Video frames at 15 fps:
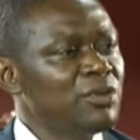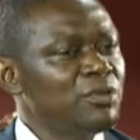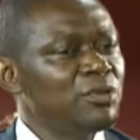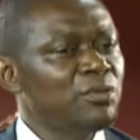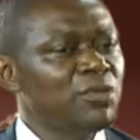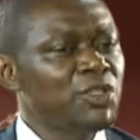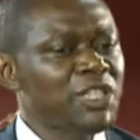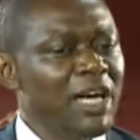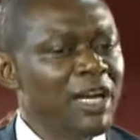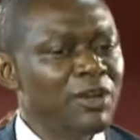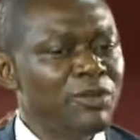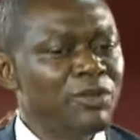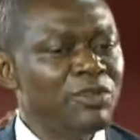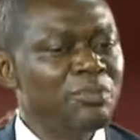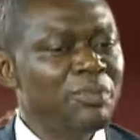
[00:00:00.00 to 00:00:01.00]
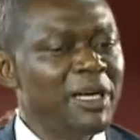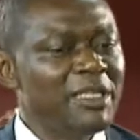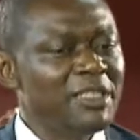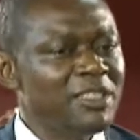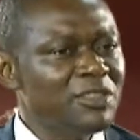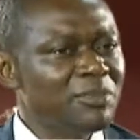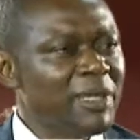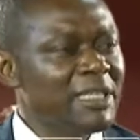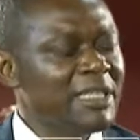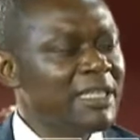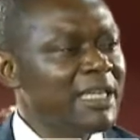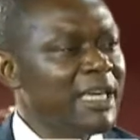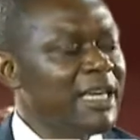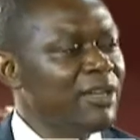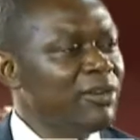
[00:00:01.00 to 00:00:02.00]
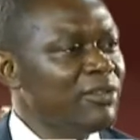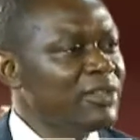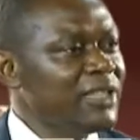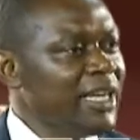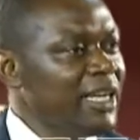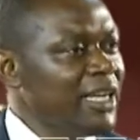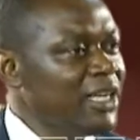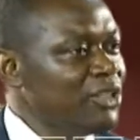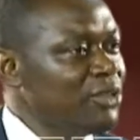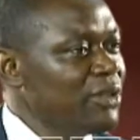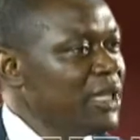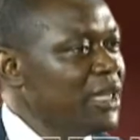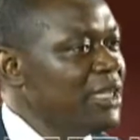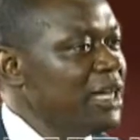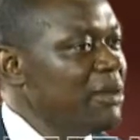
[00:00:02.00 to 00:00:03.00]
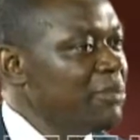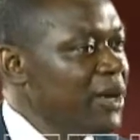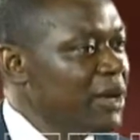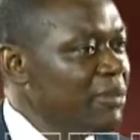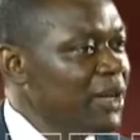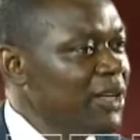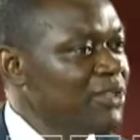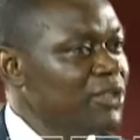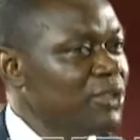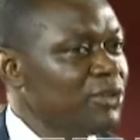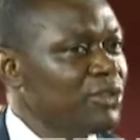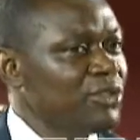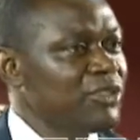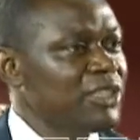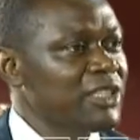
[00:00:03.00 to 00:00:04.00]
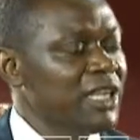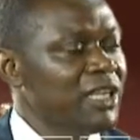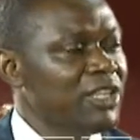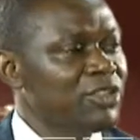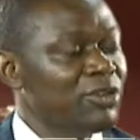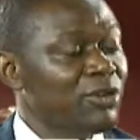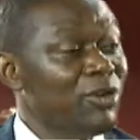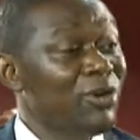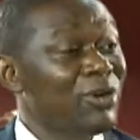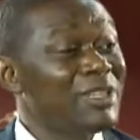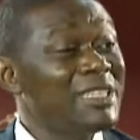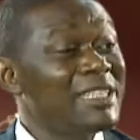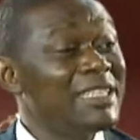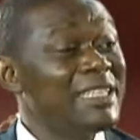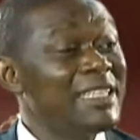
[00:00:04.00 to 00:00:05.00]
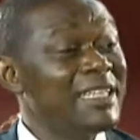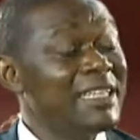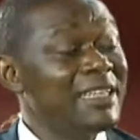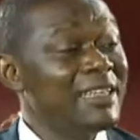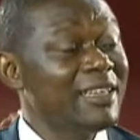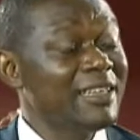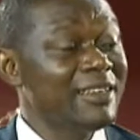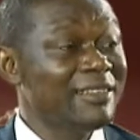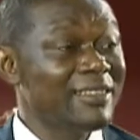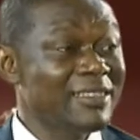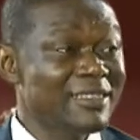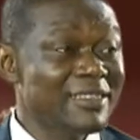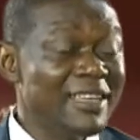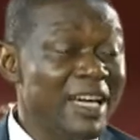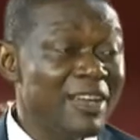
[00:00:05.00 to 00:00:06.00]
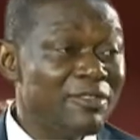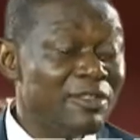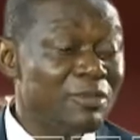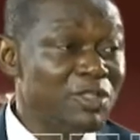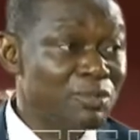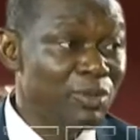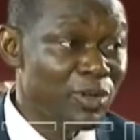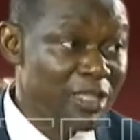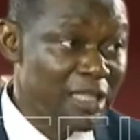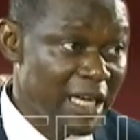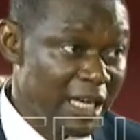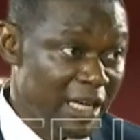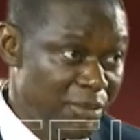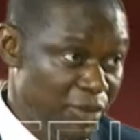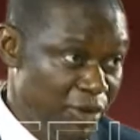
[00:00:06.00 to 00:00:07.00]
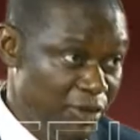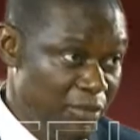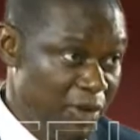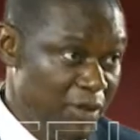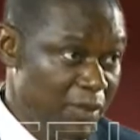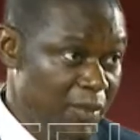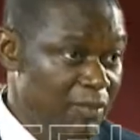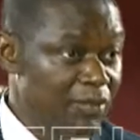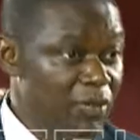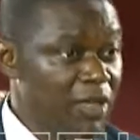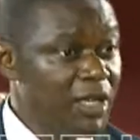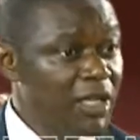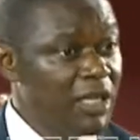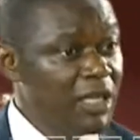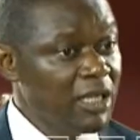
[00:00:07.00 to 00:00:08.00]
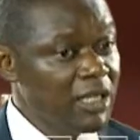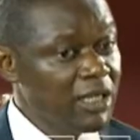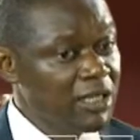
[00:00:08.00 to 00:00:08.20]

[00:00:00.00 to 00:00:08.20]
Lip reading: shall not participate in any of the election, either primary, secondary, or general election, until he resigns from his political appointment. The